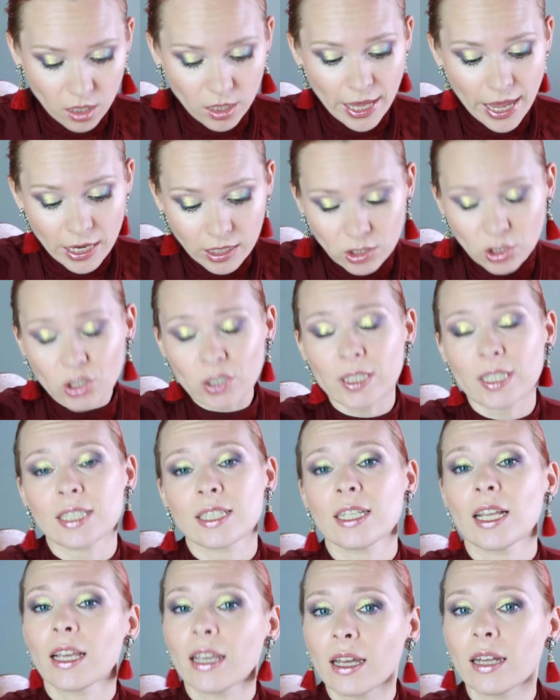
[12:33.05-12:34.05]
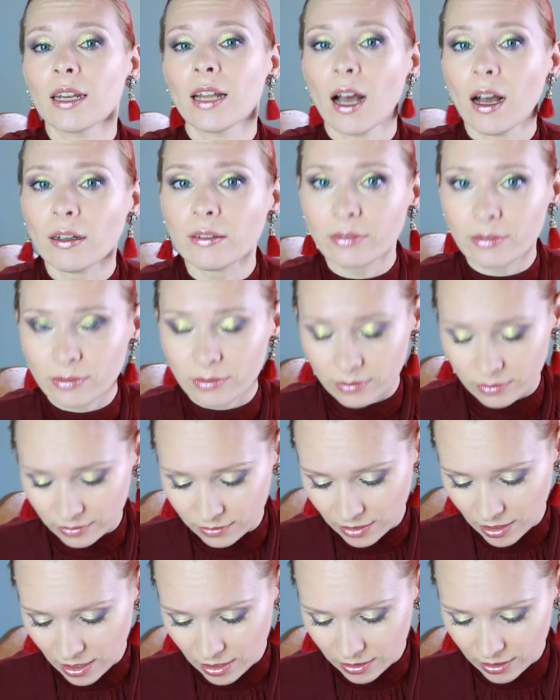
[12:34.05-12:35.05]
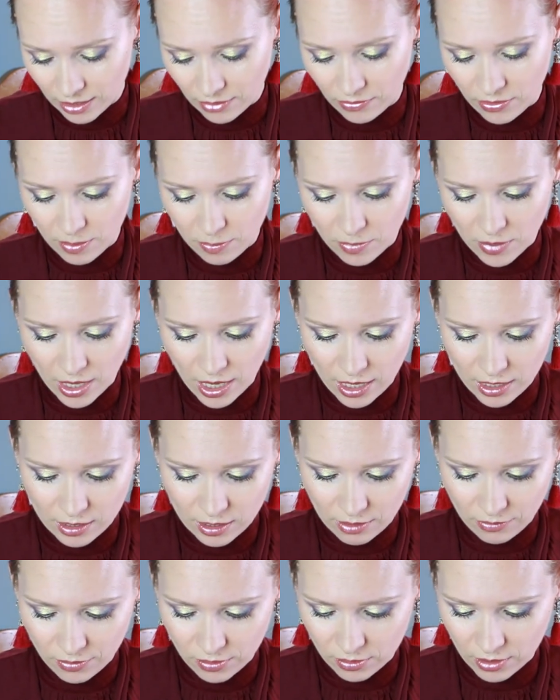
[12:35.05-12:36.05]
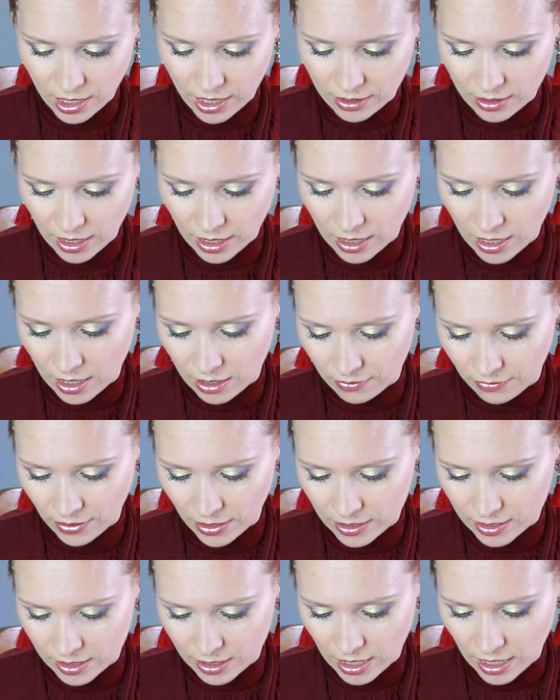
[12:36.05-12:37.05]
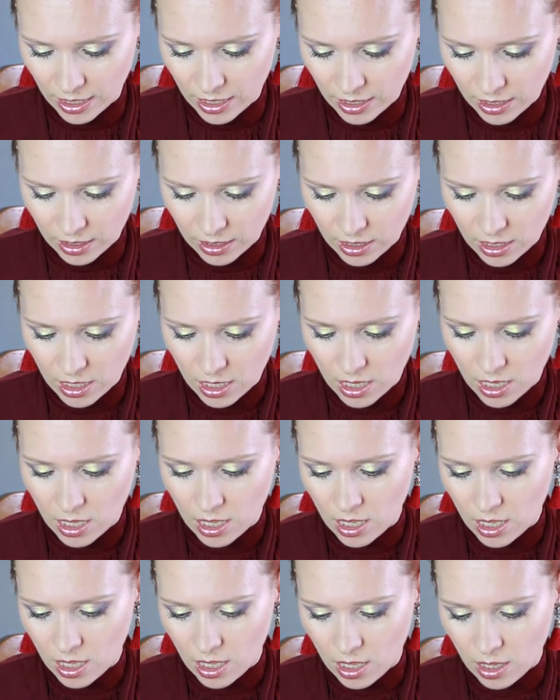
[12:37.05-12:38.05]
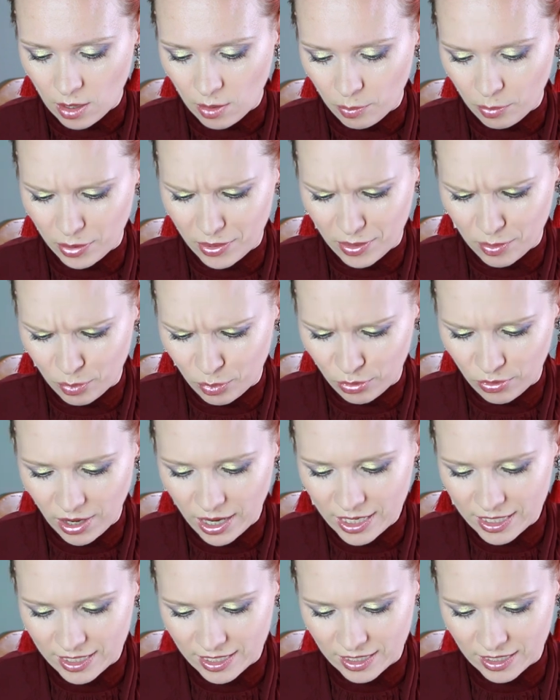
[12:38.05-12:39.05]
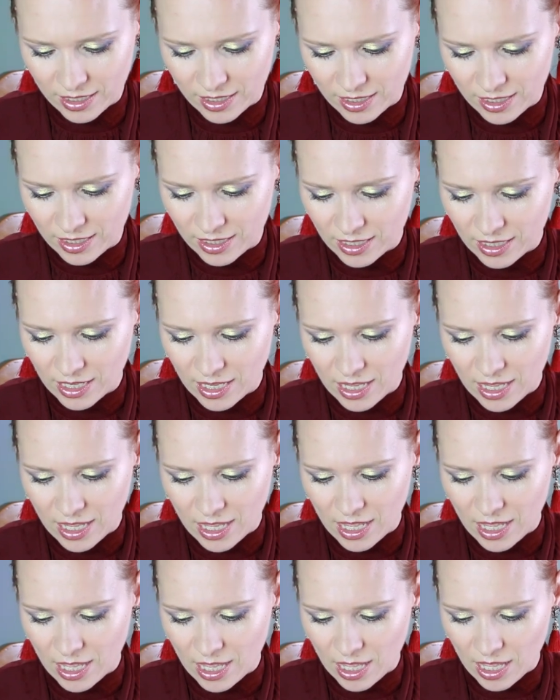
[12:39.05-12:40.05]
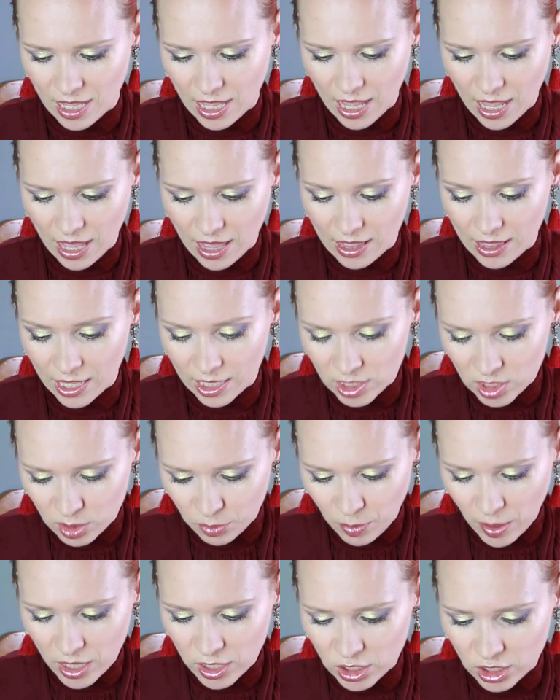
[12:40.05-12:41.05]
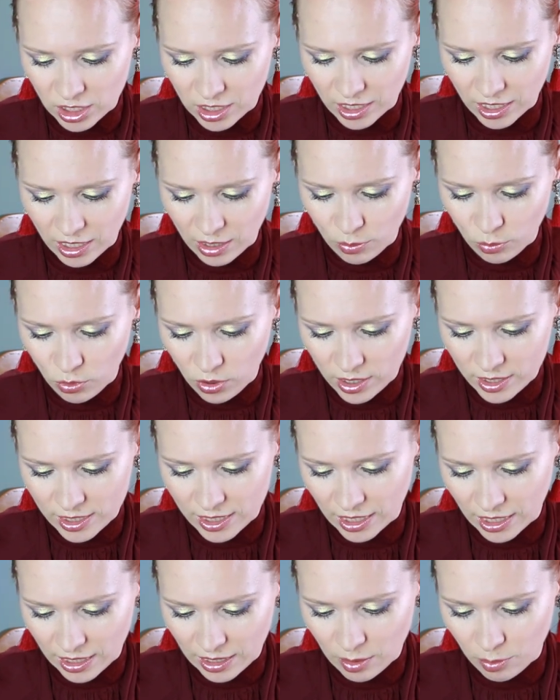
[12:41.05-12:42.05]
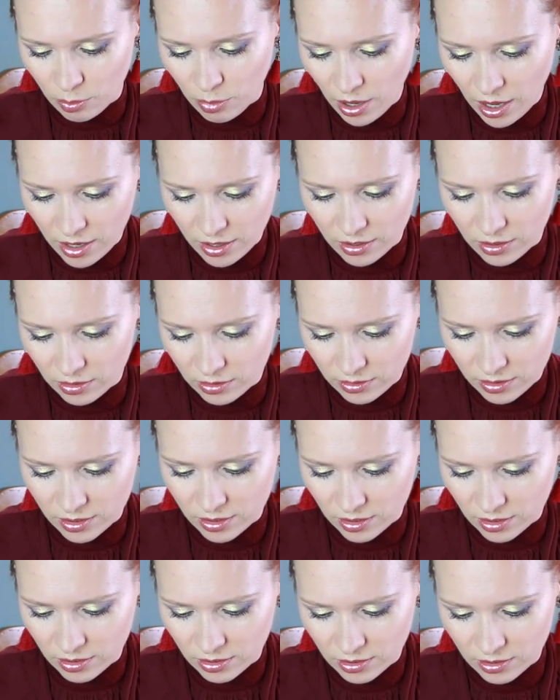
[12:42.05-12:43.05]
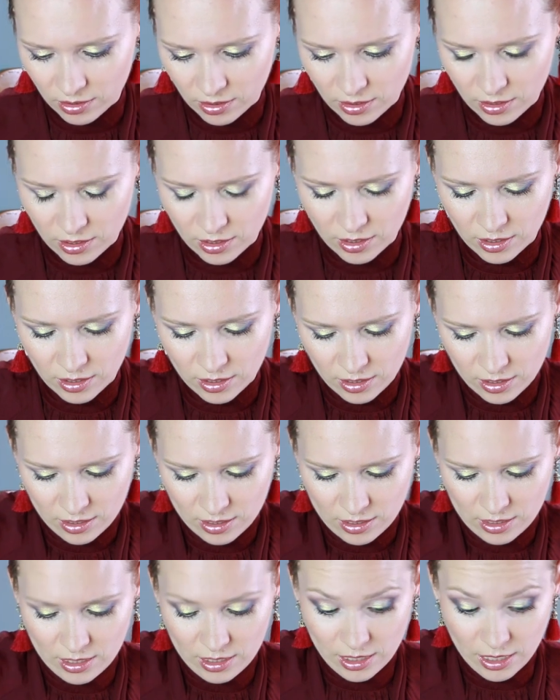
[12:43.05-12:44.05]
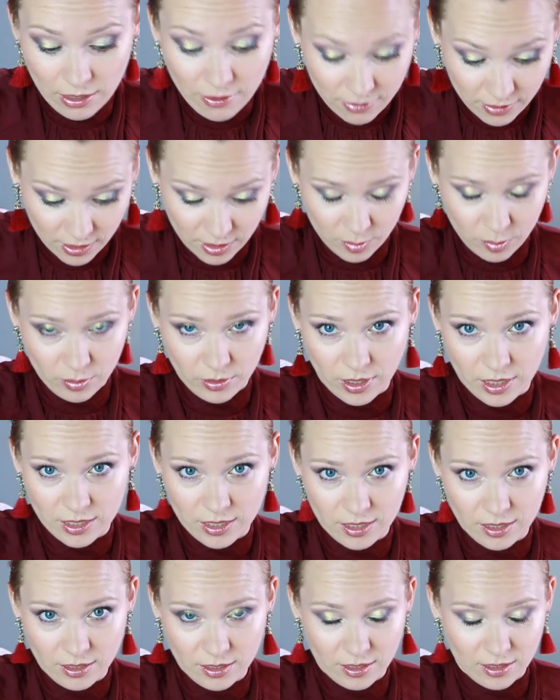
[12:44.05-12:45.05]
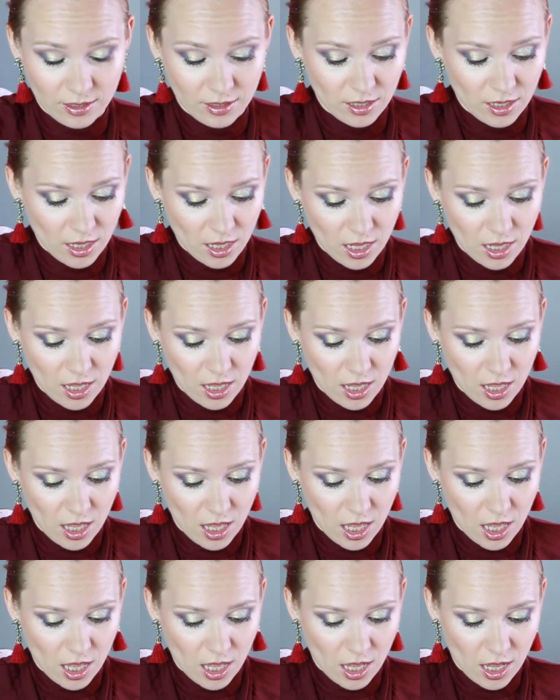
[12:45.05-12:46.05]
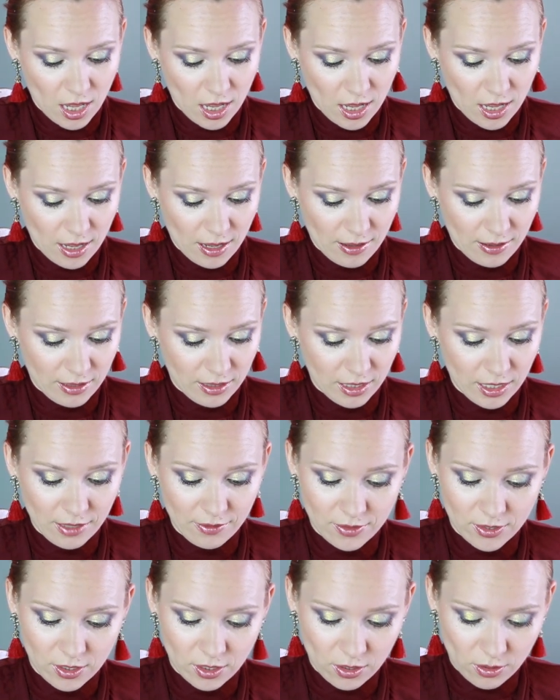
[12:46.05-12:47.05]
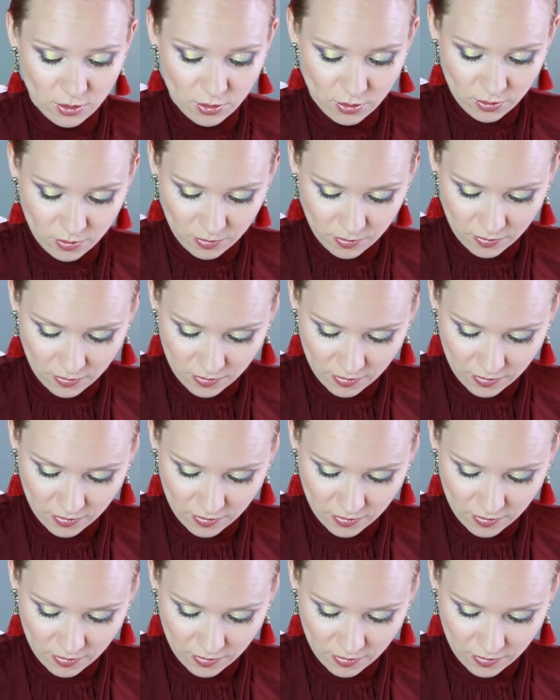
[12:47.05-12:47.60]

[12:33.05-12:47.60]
interesting enough. I'll give them that if you like that kind of aesthetic. But the prices, and especially what's in the bottles, given the prices, leaves you